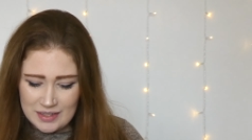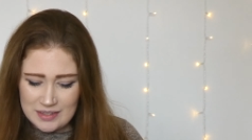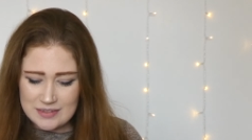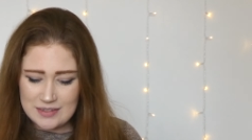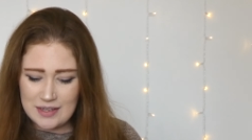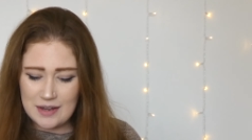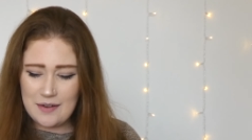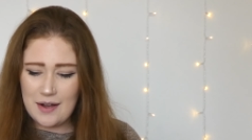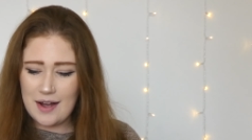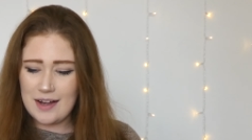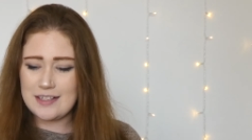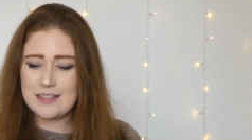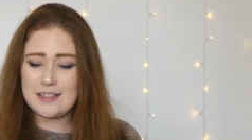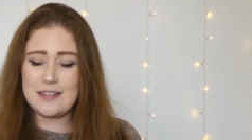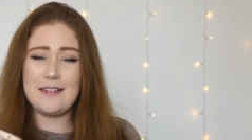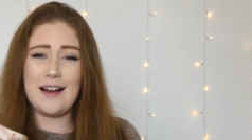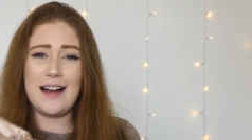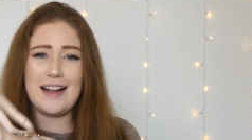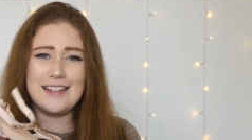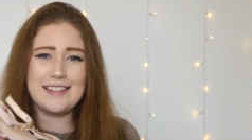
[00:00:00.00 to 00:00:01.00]
So I do
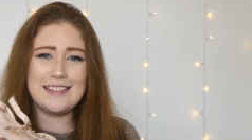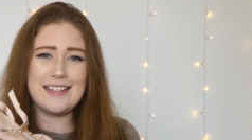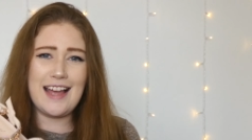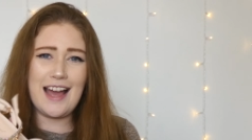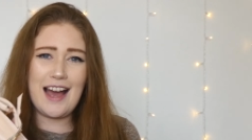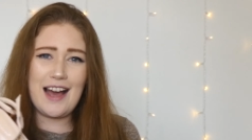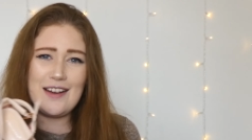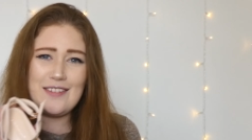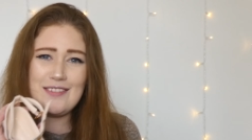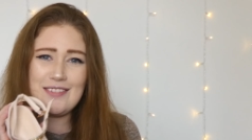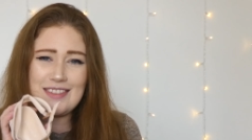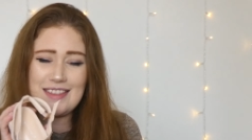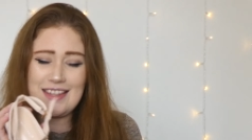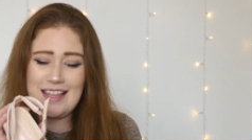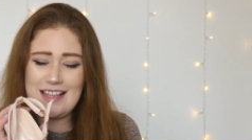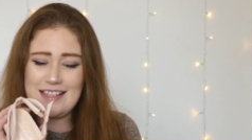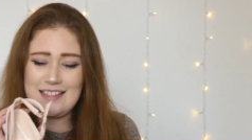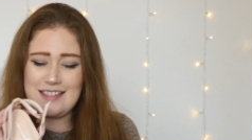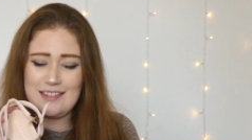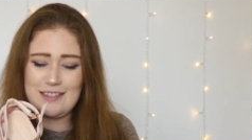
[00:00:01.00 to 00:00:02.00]
actually have
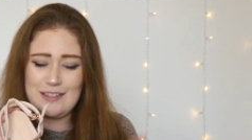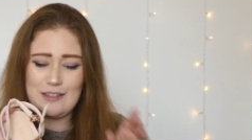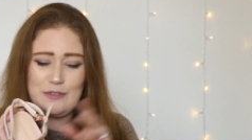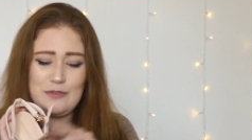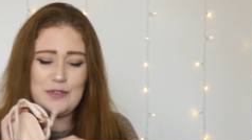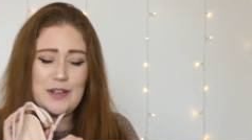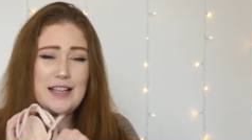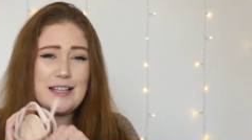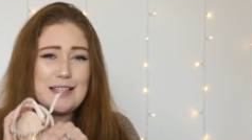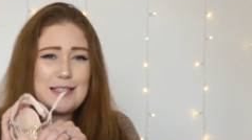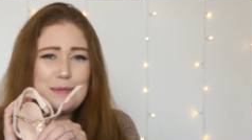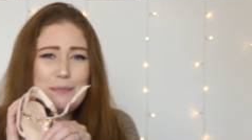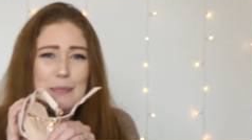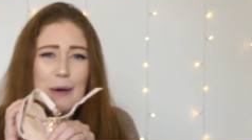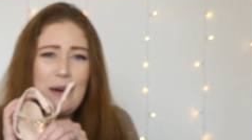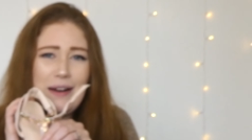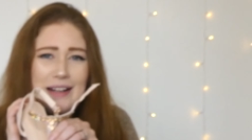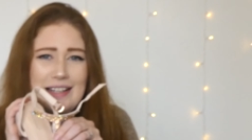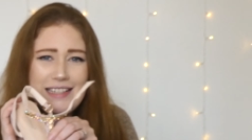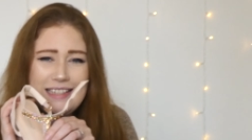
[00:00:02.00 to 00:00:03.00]
these lovely
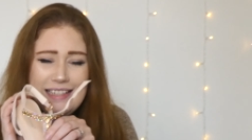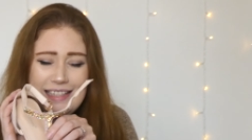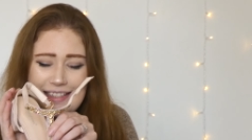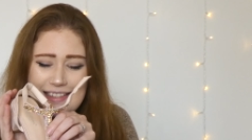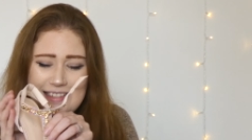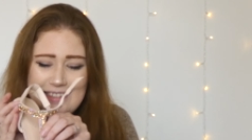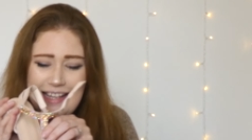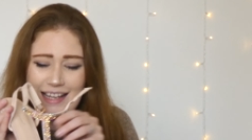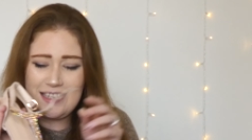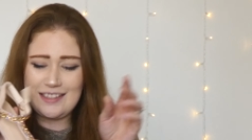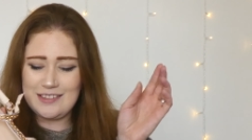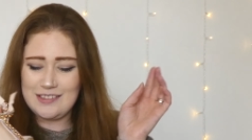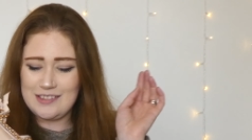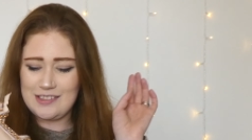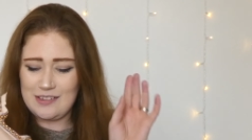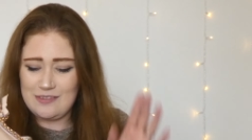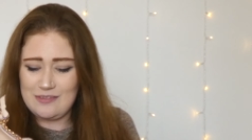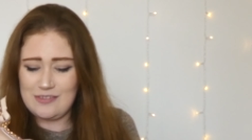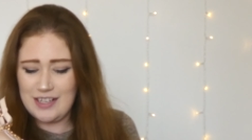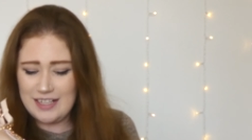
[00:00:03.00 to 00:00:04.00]
sparkly little sandals.
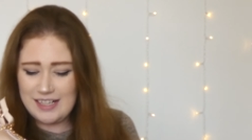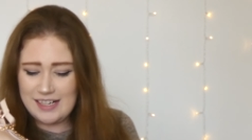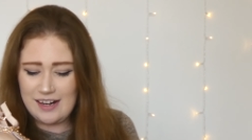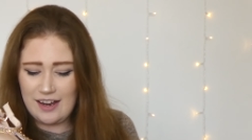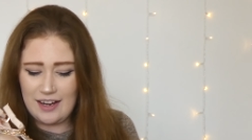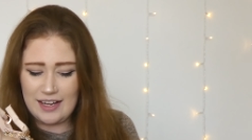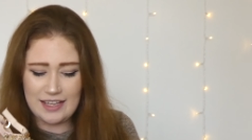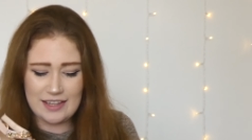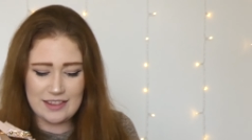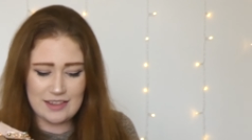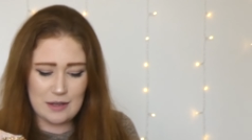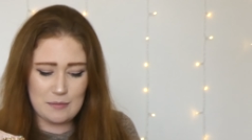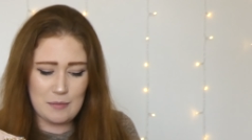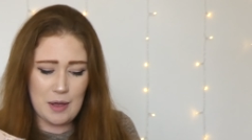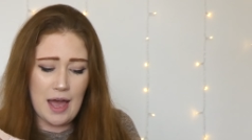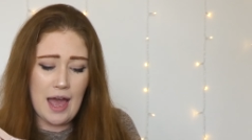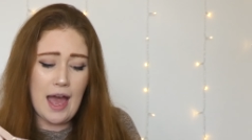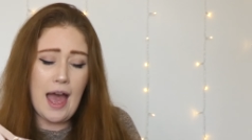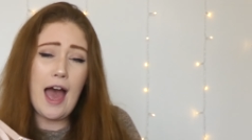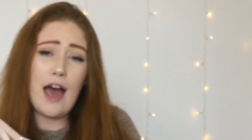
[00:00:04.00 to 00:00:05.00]
I really like them.
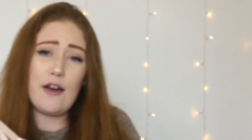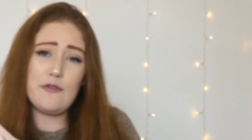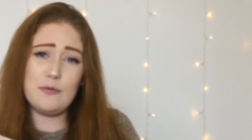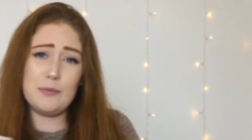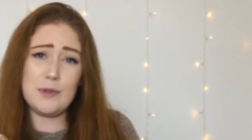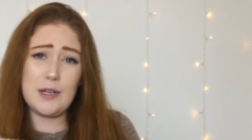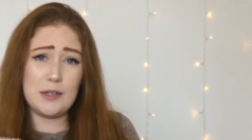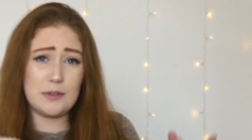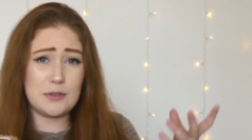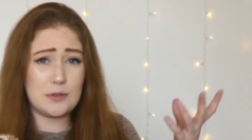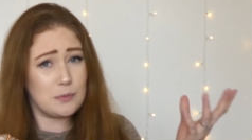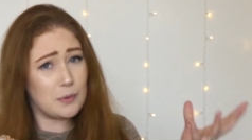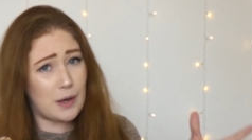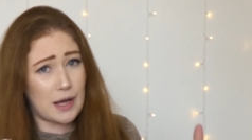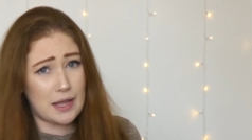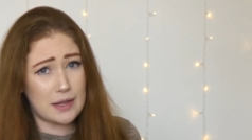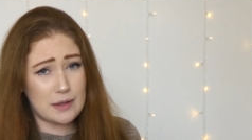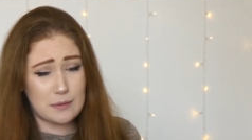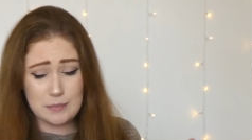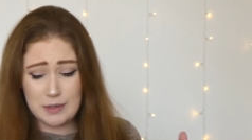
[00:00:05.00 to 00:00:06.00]
Haven't been able to
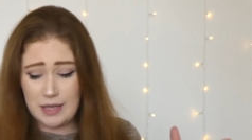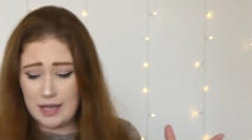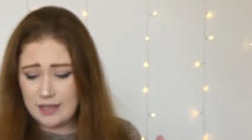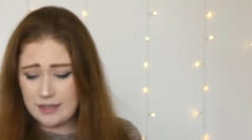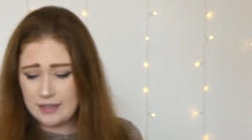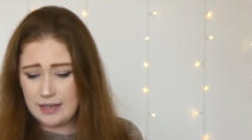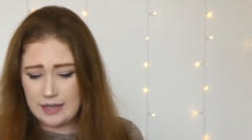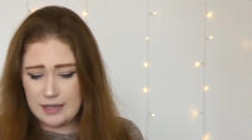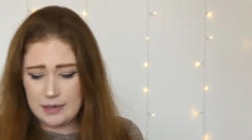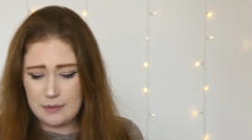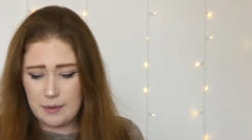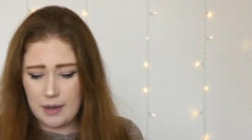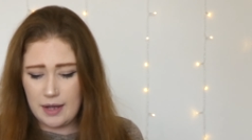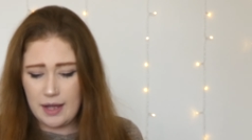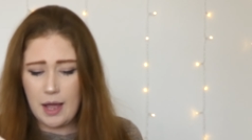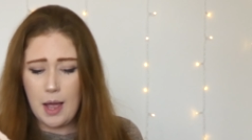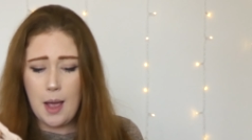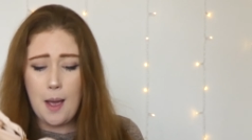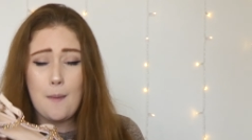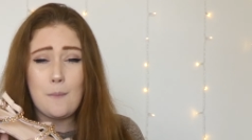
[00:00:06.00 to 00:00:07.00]
wear them yet
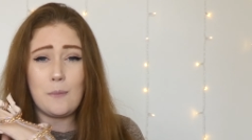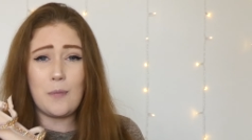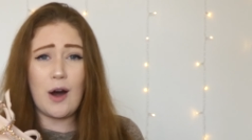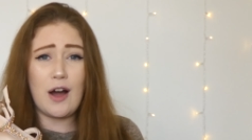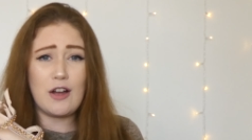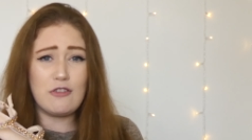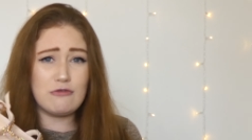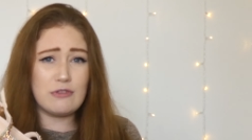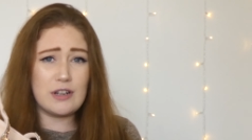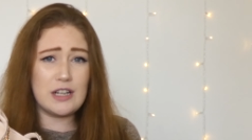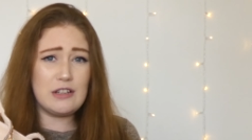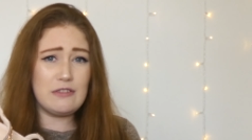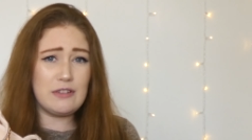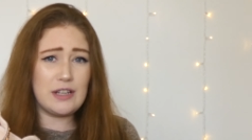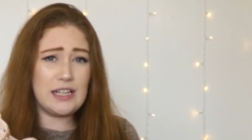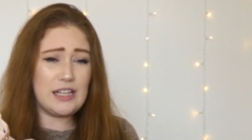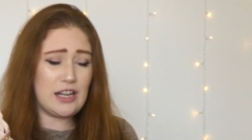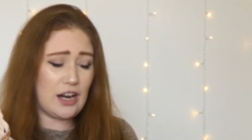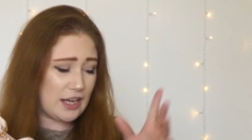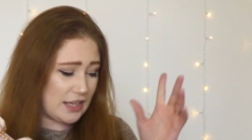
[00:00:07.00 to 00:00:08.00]
anywhere, but I really,
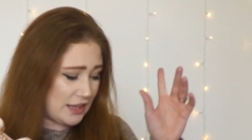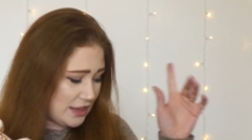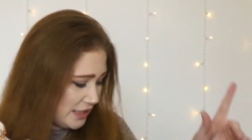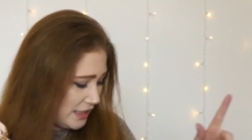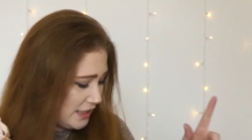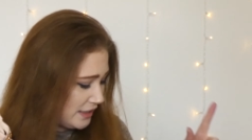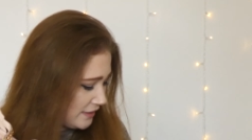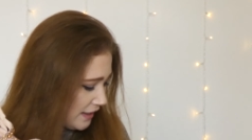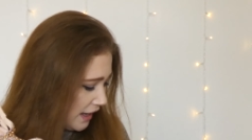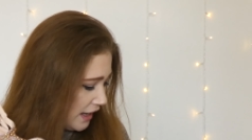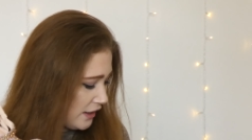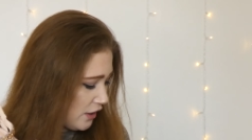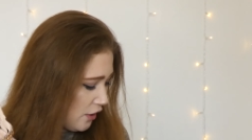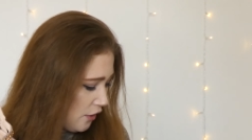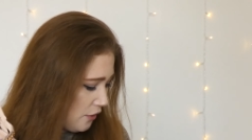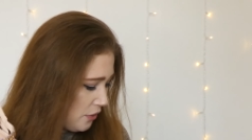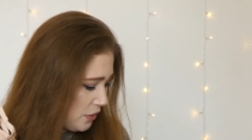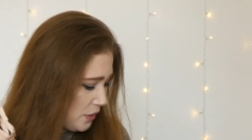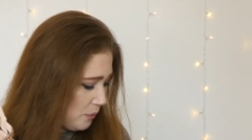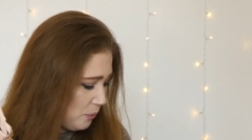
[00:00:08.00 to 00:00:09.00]
really like these. And
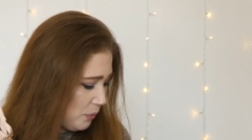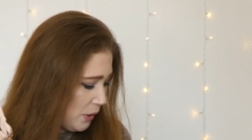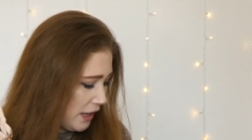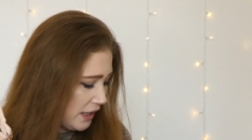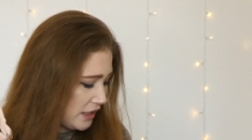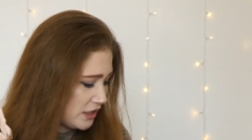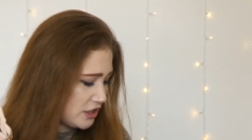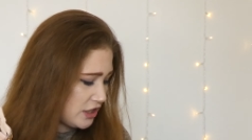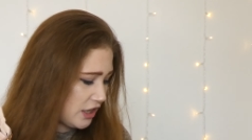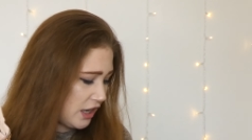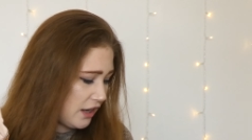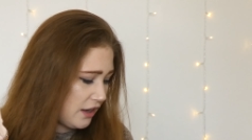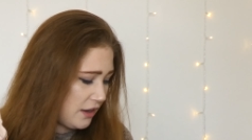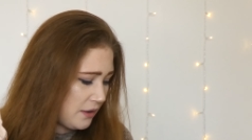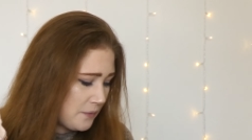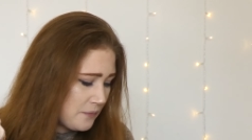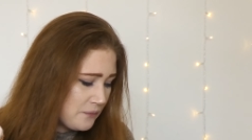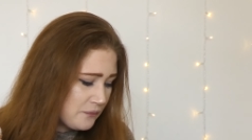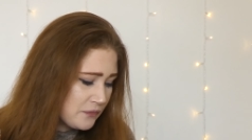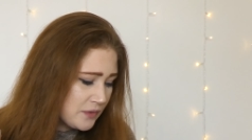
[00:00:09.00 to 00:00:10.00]
on the picture,
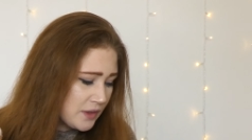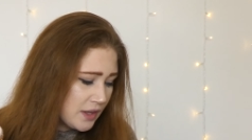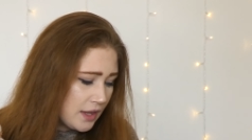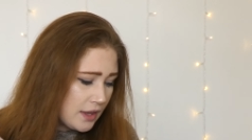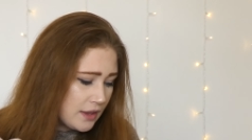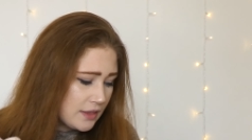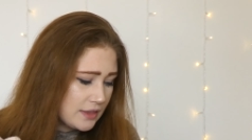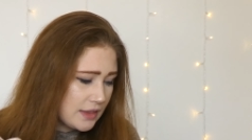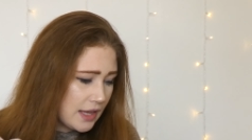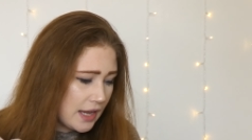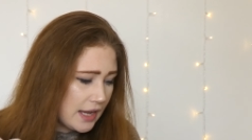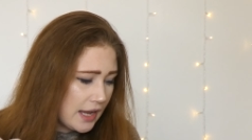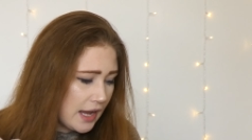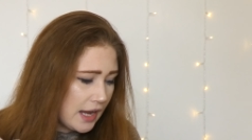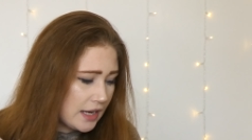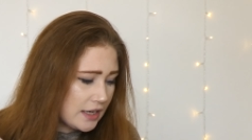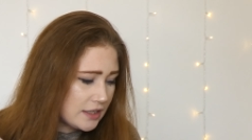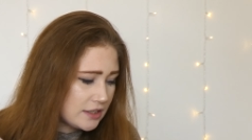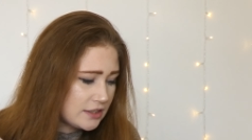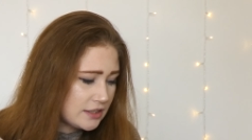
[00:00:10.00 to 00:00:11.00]
they
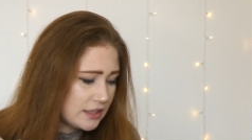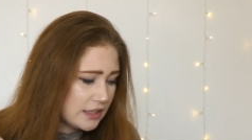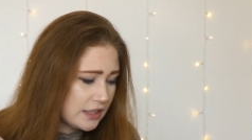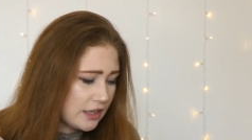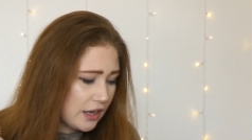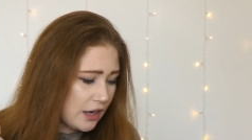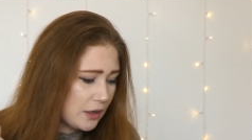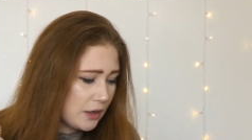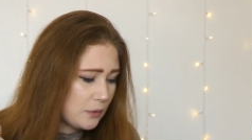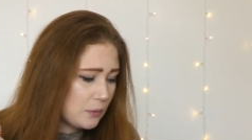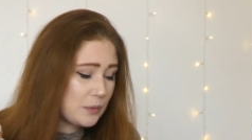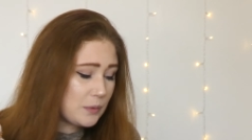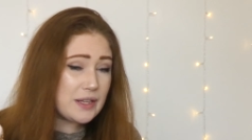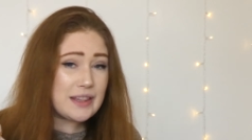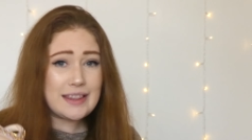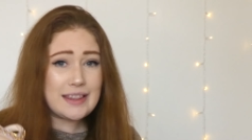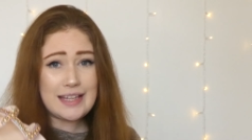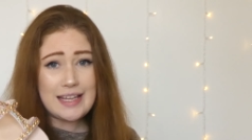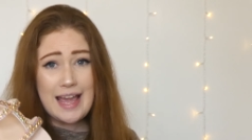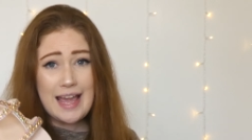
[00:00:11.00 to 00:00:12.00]
actually go
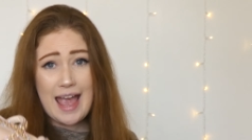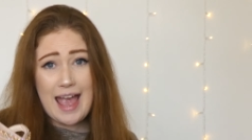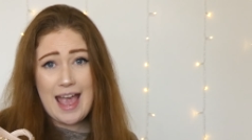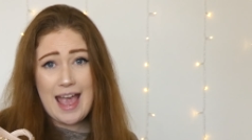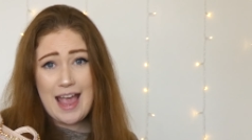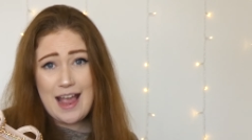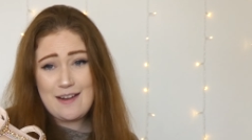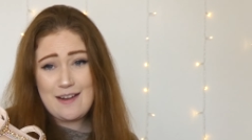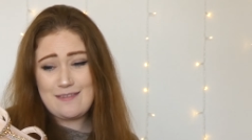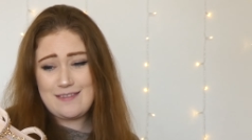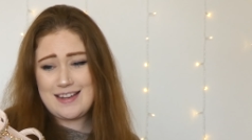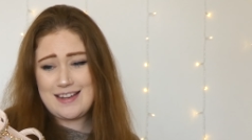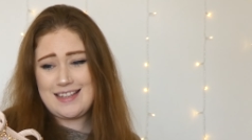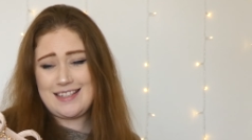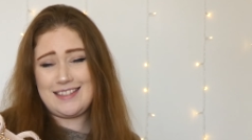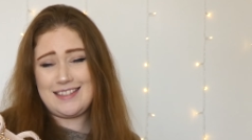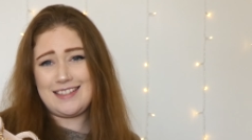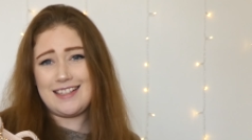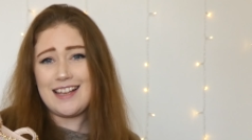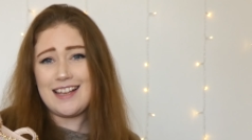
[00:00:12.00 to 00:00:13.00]
with the Aries